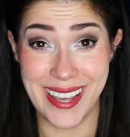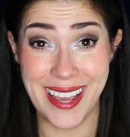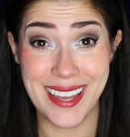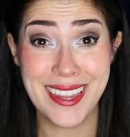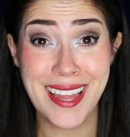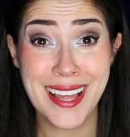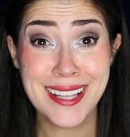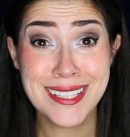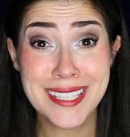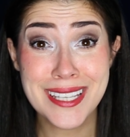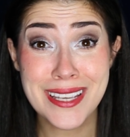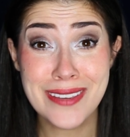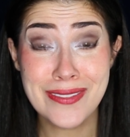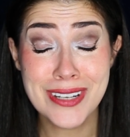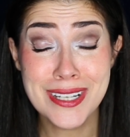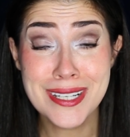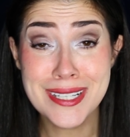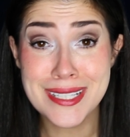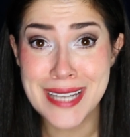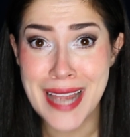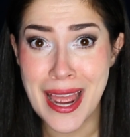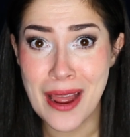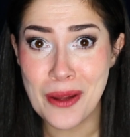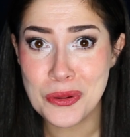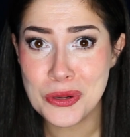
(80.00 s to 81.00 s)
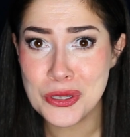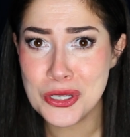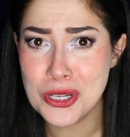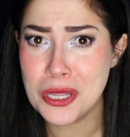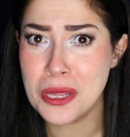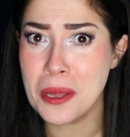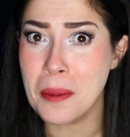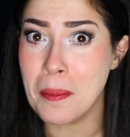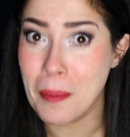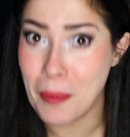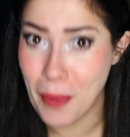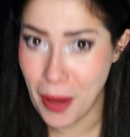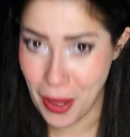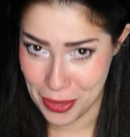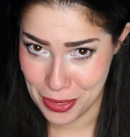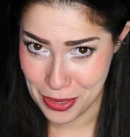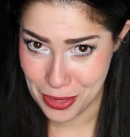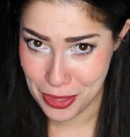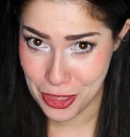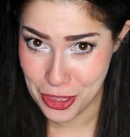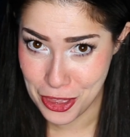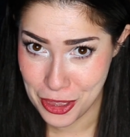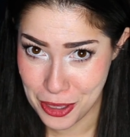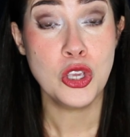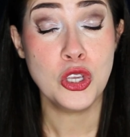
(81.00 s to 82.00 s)
And that's even down to the
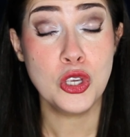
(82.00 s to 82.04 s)
month.